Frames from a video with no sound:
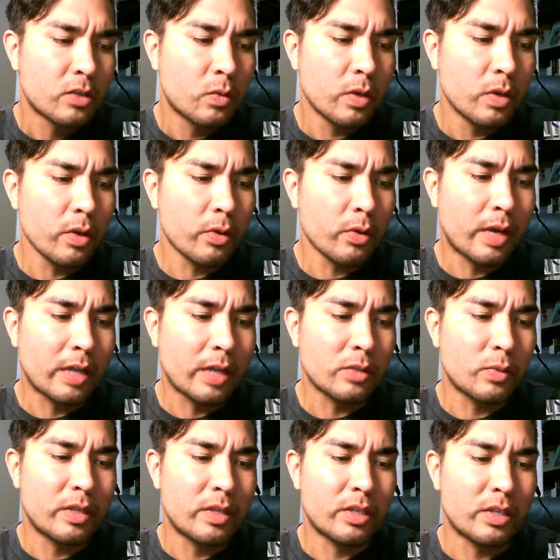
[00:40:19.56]
your thoughts
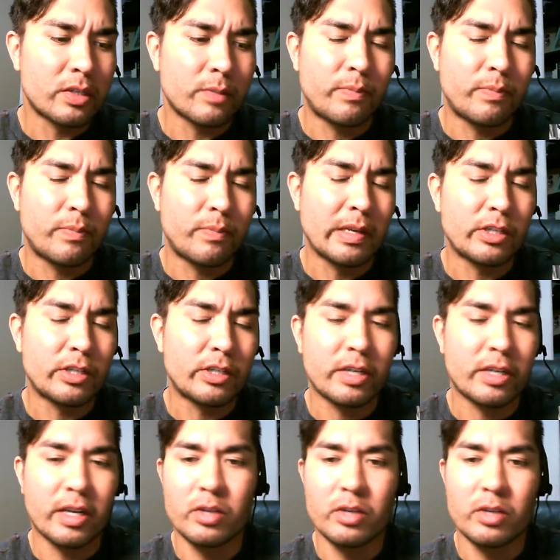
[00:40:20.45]
with this big
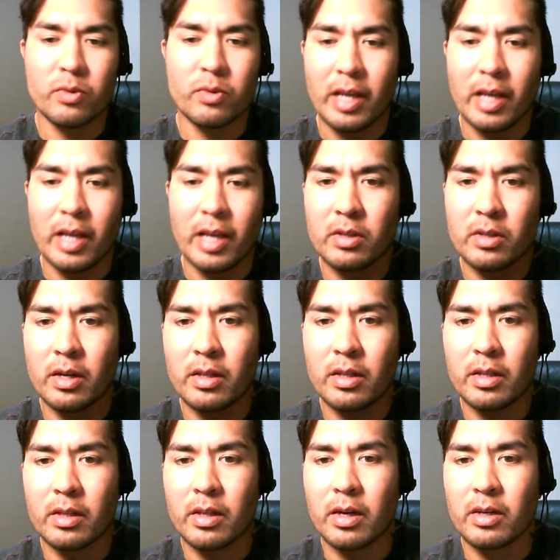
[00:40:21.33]
change with Amazon and
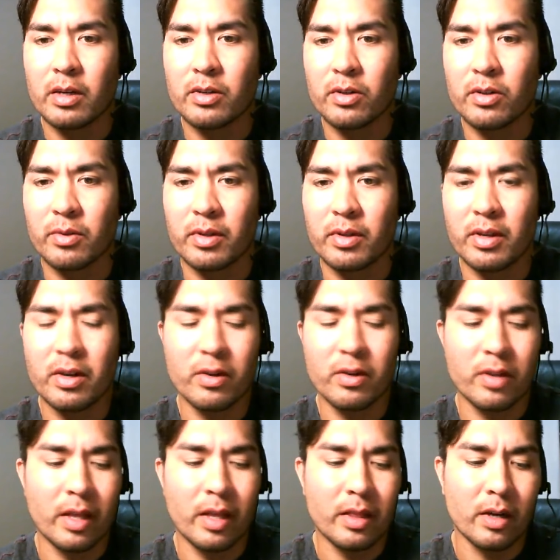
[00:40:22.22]
the long-term, you know,
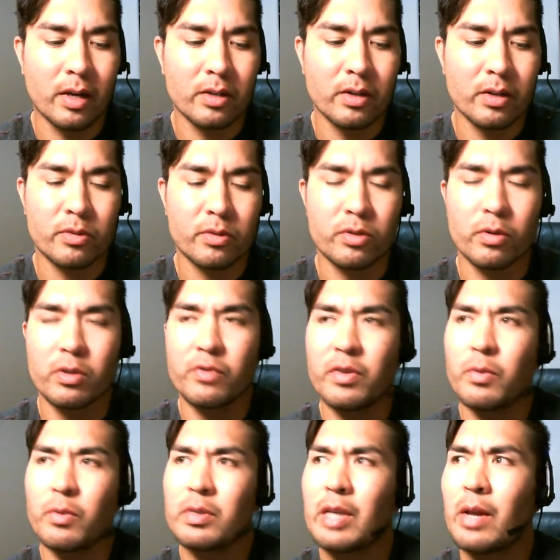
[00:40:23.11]
that long-term storage
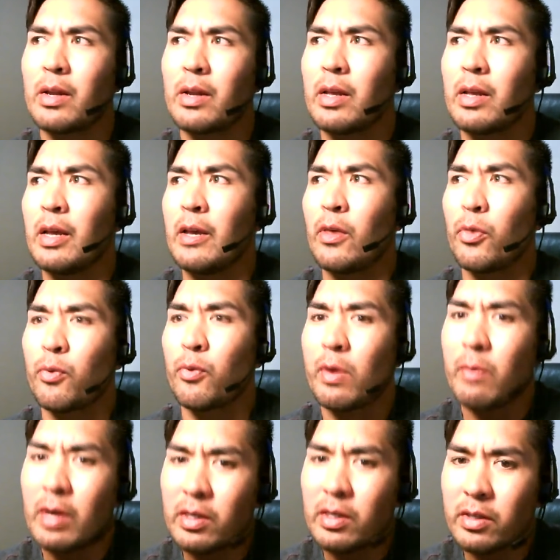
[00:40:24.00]
fee? Was that three
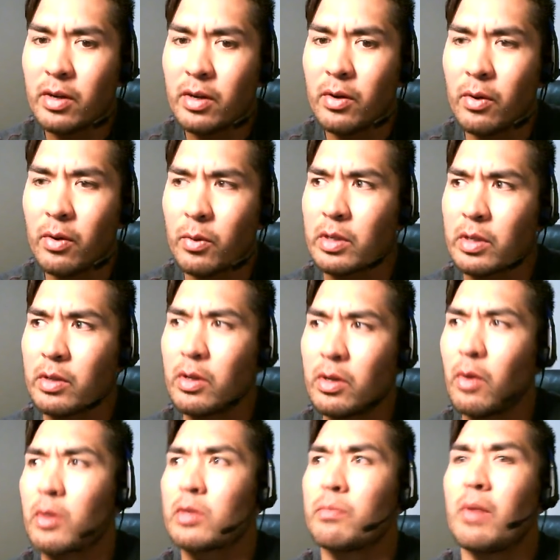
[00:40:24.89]
weeks ago or was it,
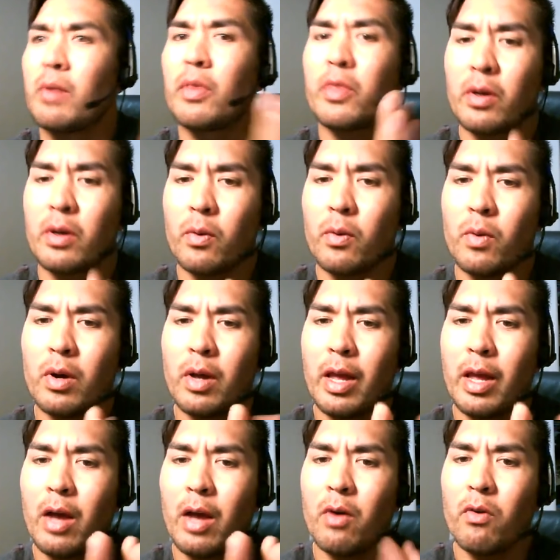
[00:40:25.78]
no, it was a month ago. What,
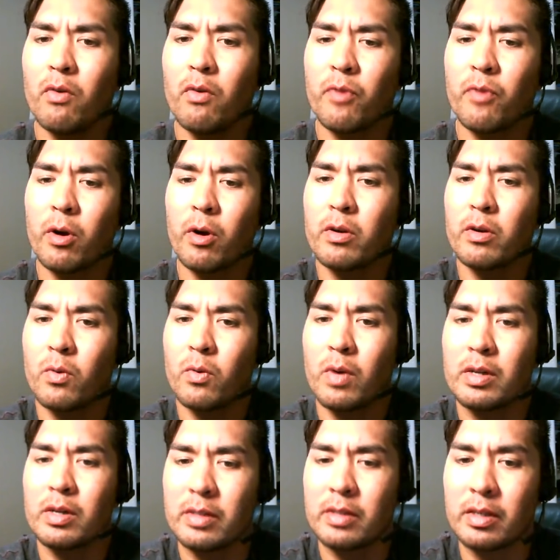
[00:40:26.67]
how far ago
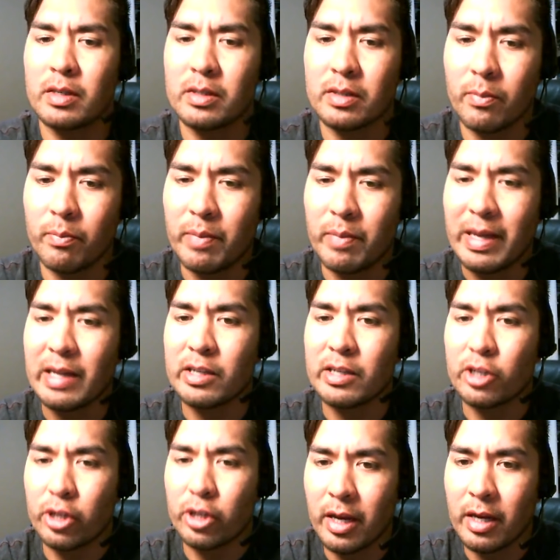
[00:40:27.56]
was this big
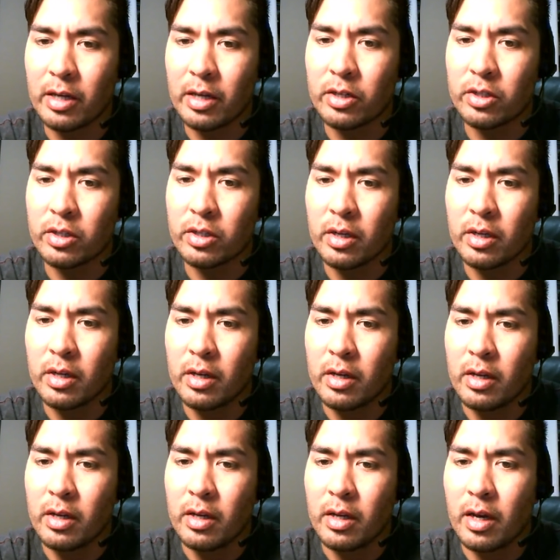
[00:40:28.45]
change
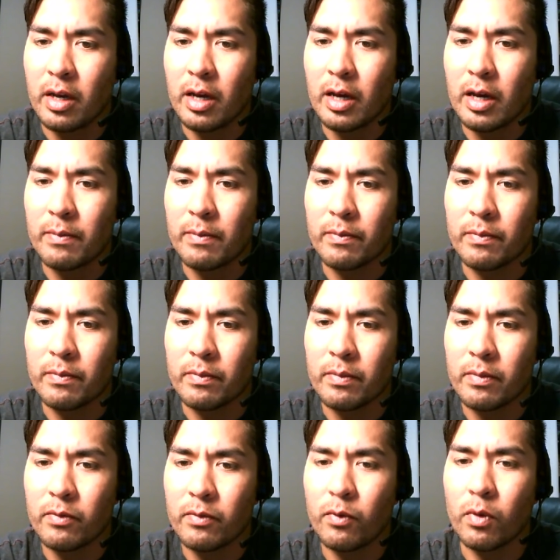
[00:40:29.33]
um,
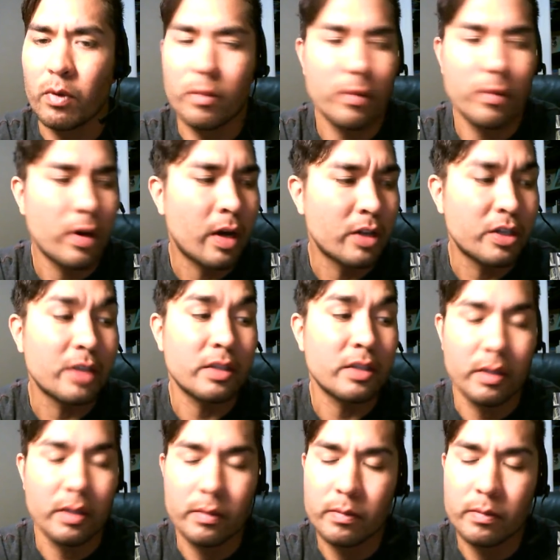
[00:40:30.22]
for uh, Jesse?